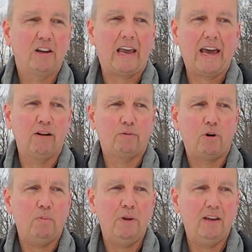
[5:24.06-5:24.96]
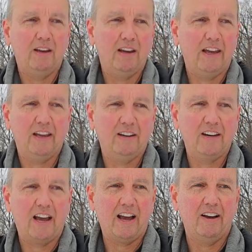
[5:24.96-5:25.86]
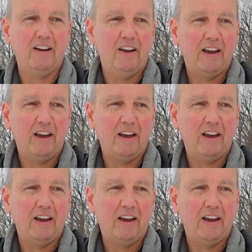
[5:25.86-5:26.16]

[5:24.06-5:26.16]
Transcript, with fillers: cattle roping and uh,